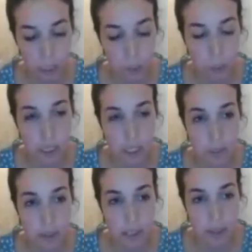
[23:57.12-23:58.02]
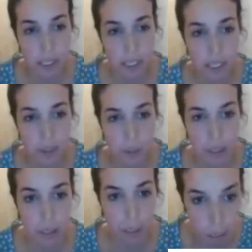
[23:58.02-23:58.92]
really, we're going to be interested in
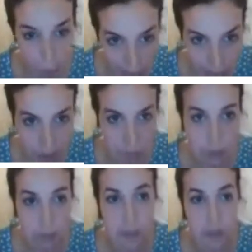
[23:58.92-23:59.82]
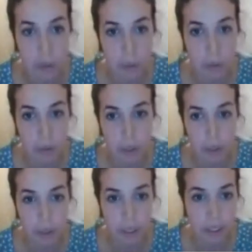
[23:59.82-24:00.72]
what's called maximal
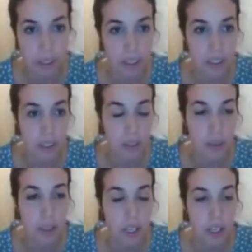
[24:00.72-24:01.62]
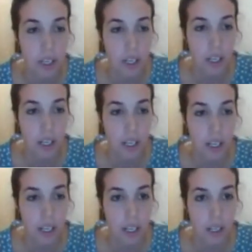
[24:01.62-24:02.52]
orbifold structure. So
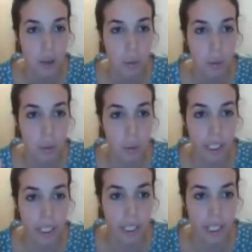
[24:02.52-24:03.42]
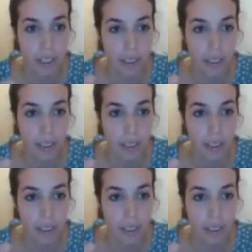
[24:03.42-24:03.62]
we're going to